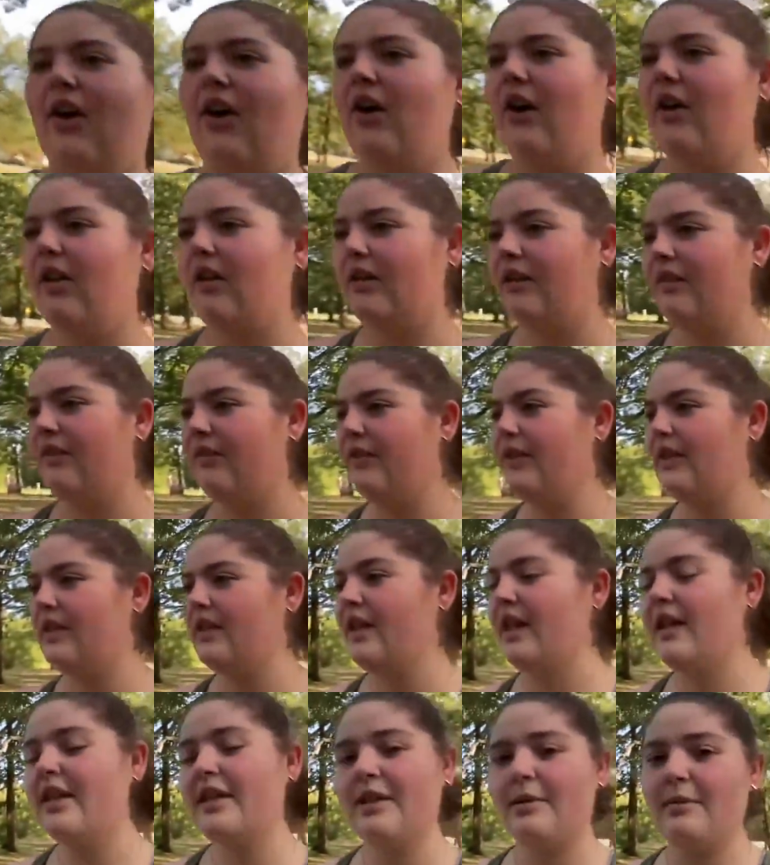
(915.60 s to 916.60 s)
all of the
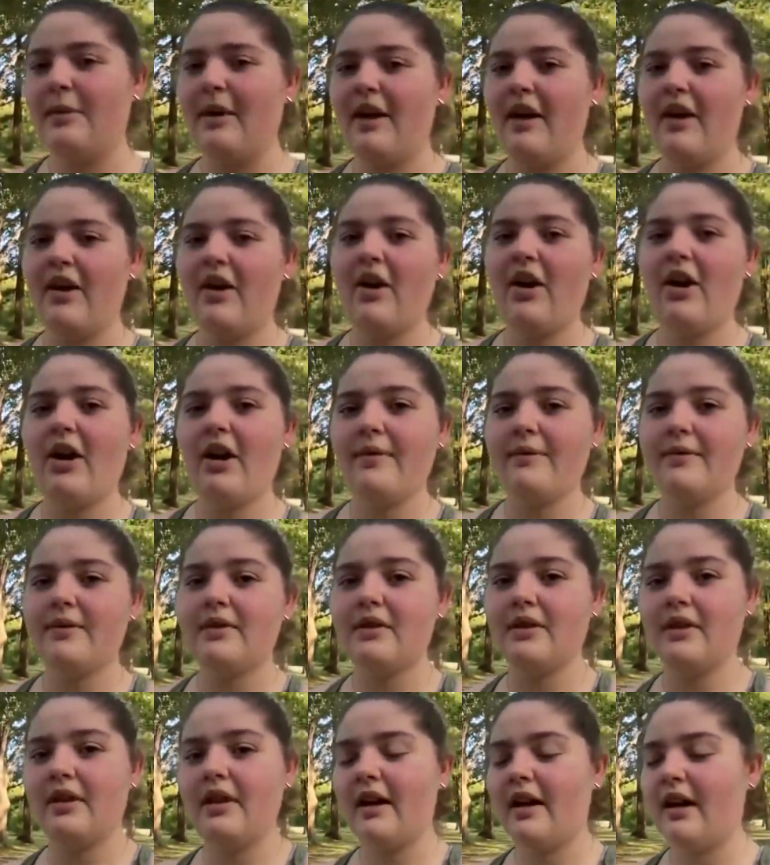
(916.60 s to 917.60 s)
test paint off
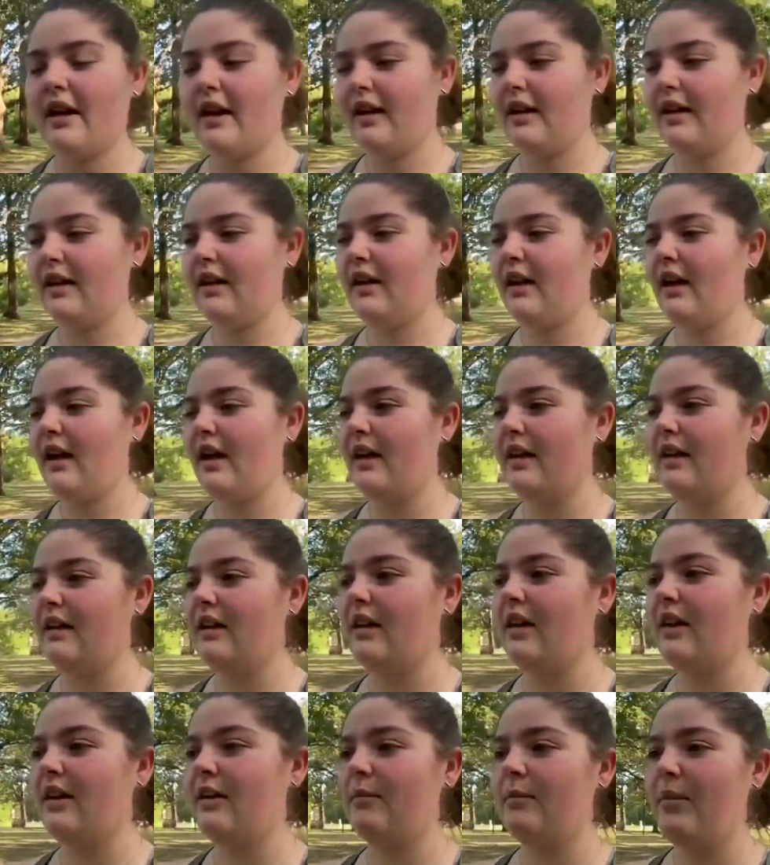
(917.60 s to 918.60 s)
so that I
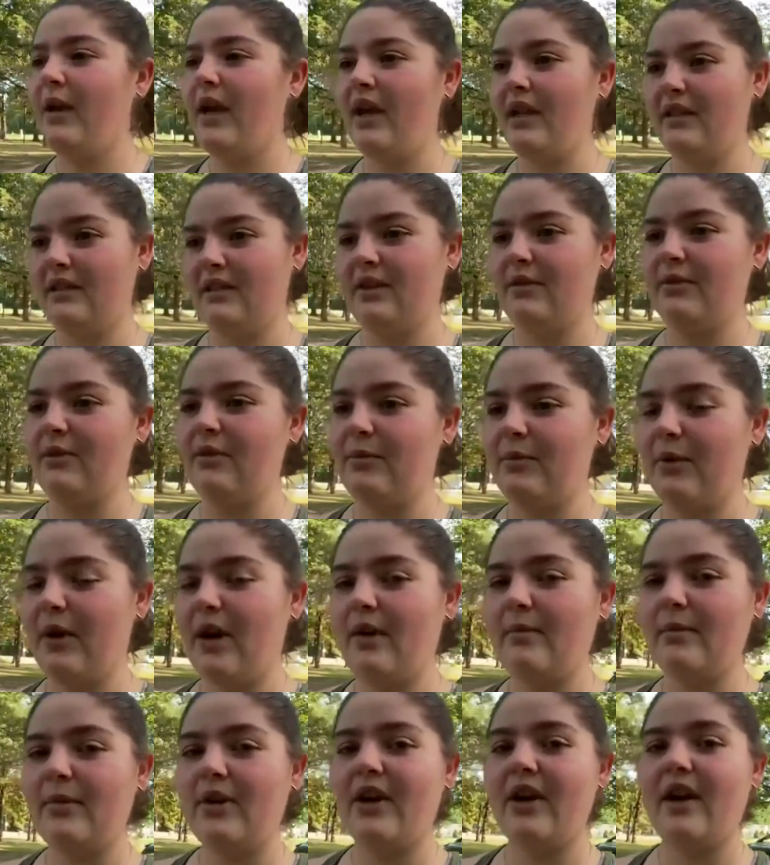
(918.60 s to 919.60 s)
can paint it with
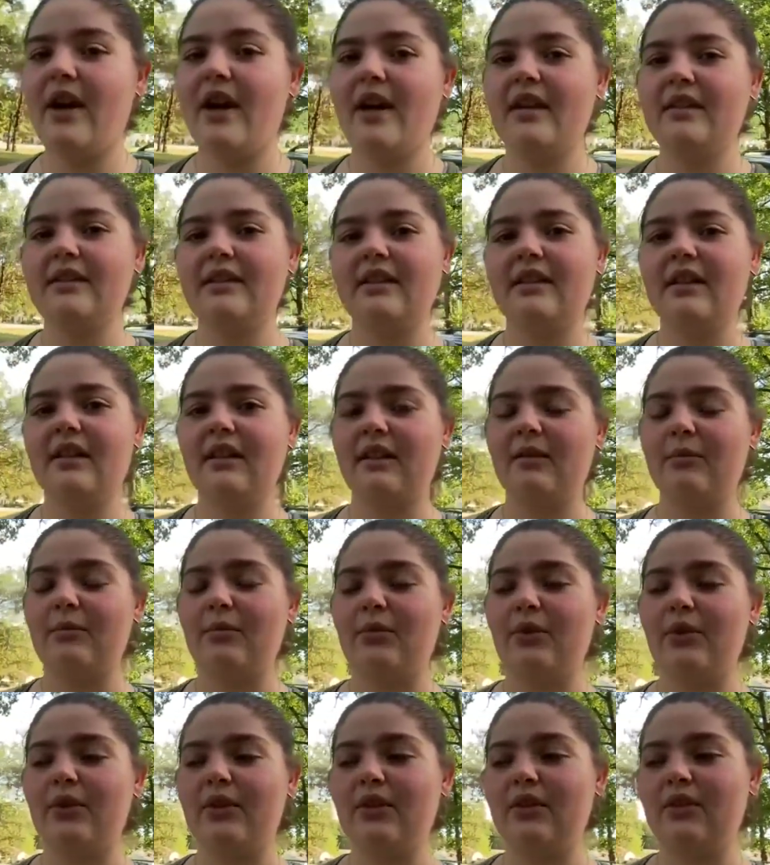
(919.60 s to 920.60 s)
primer, and then I can
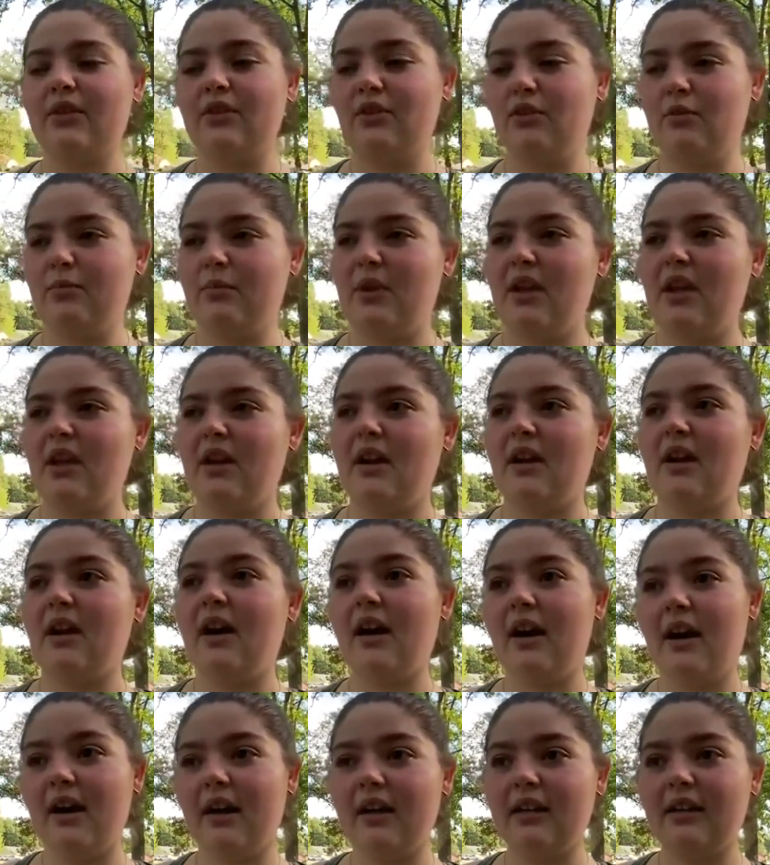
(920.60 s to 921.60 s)
put the new paint
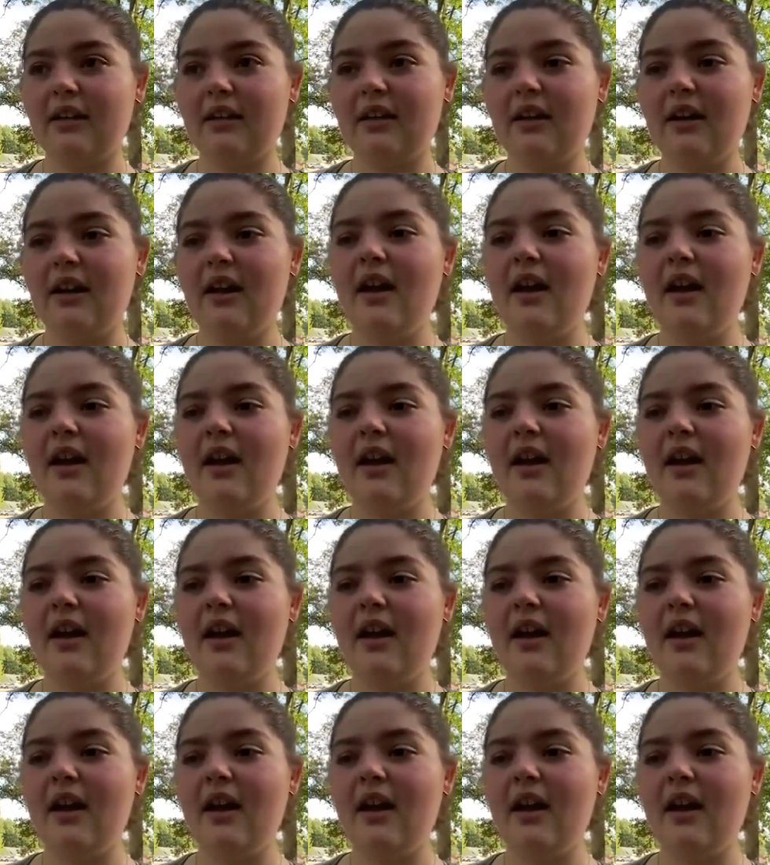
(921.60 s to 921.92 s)
on.